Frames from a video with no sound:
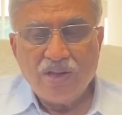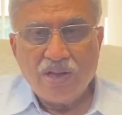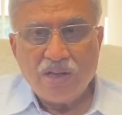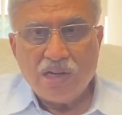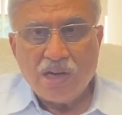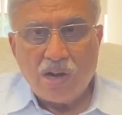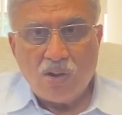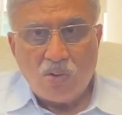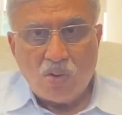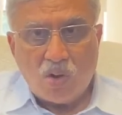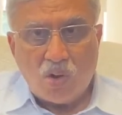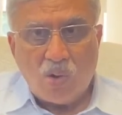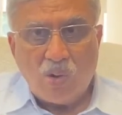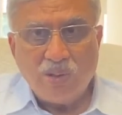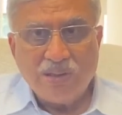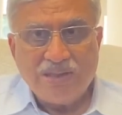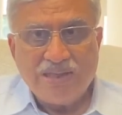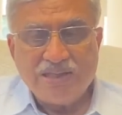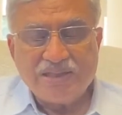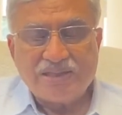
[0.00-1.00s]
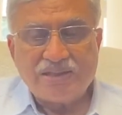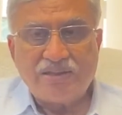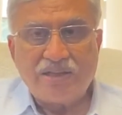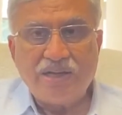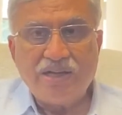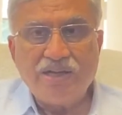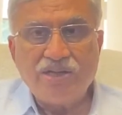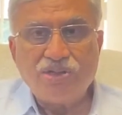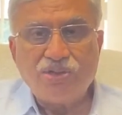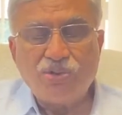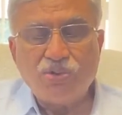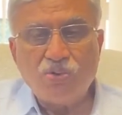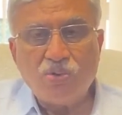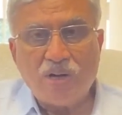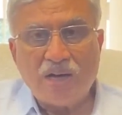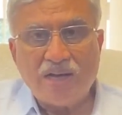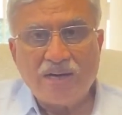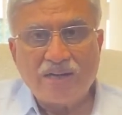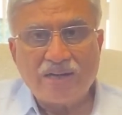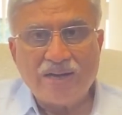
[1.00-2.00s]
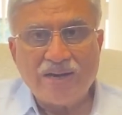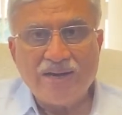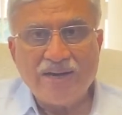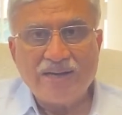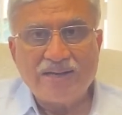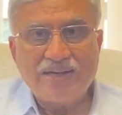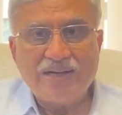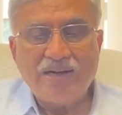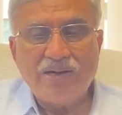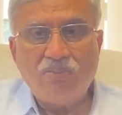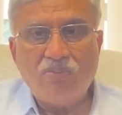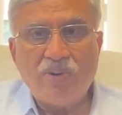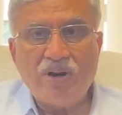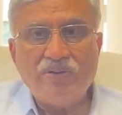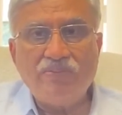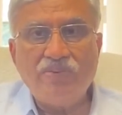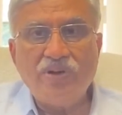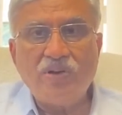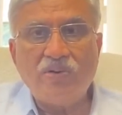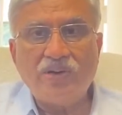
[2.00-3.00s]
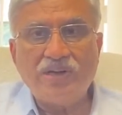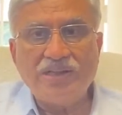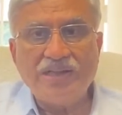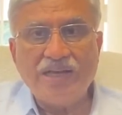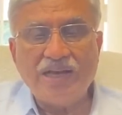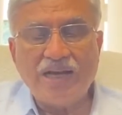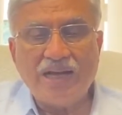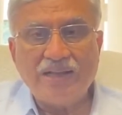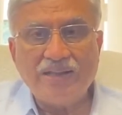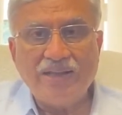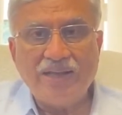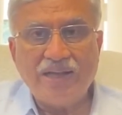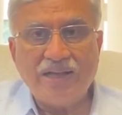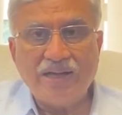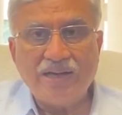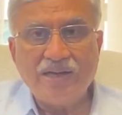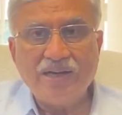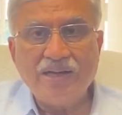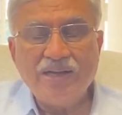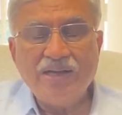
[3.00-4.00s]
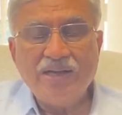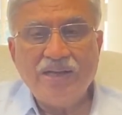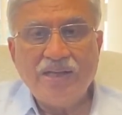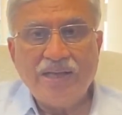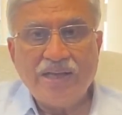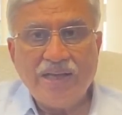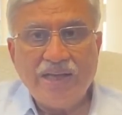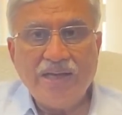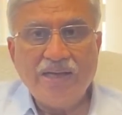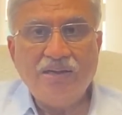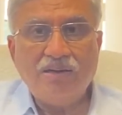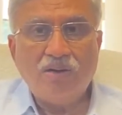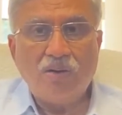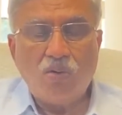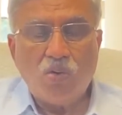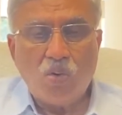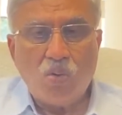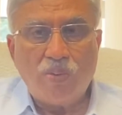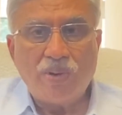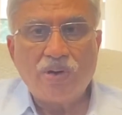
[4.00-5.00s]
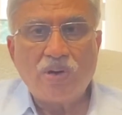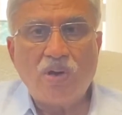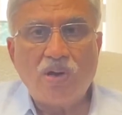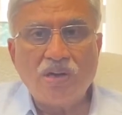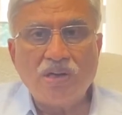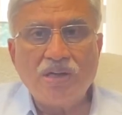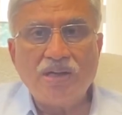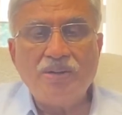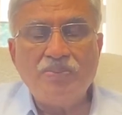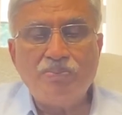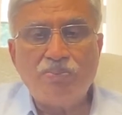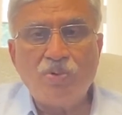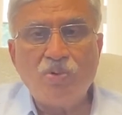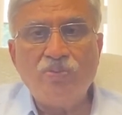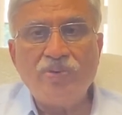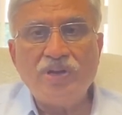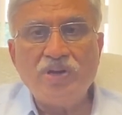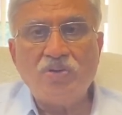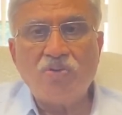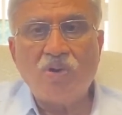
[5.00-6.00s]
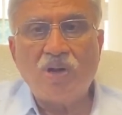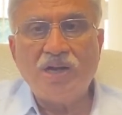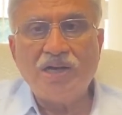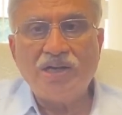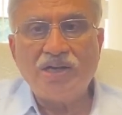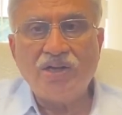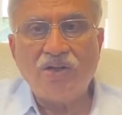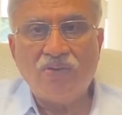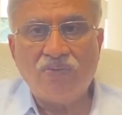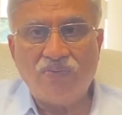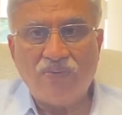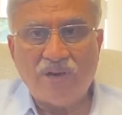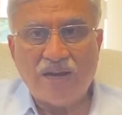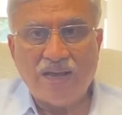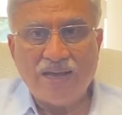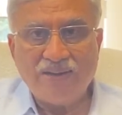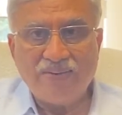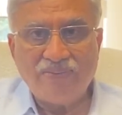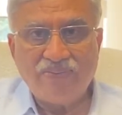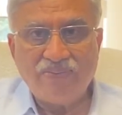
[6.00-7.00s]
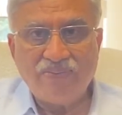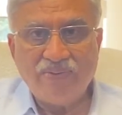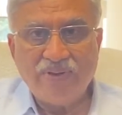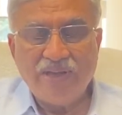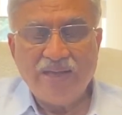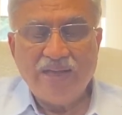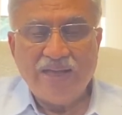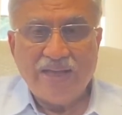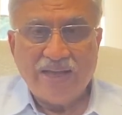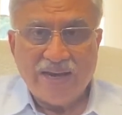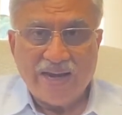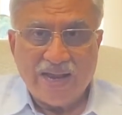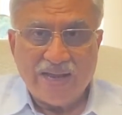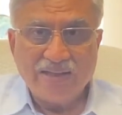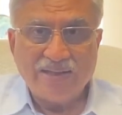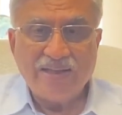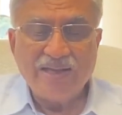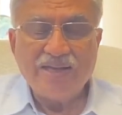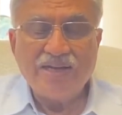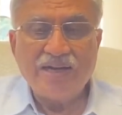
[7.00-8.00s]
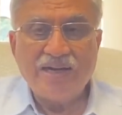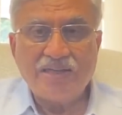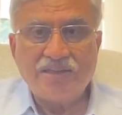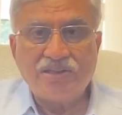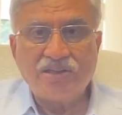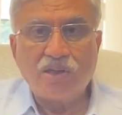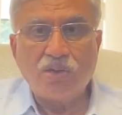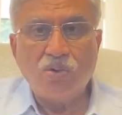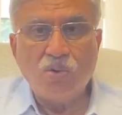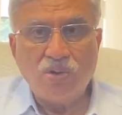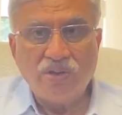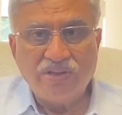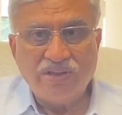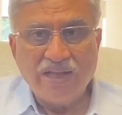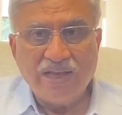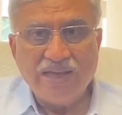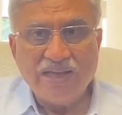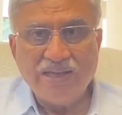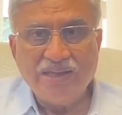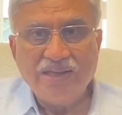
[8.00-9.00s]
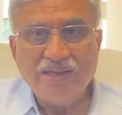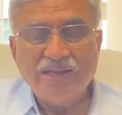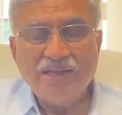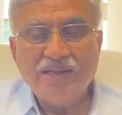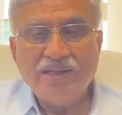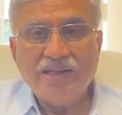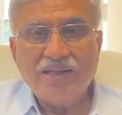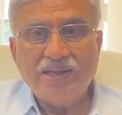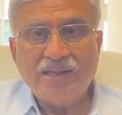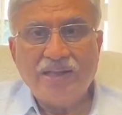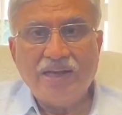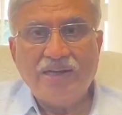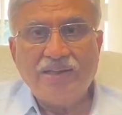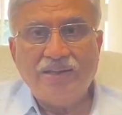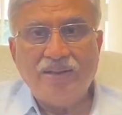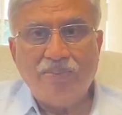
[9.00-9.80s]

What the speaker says: Now, all these three issues are connected one way or the other in overall improving quality of life. And I think it's a good thing that the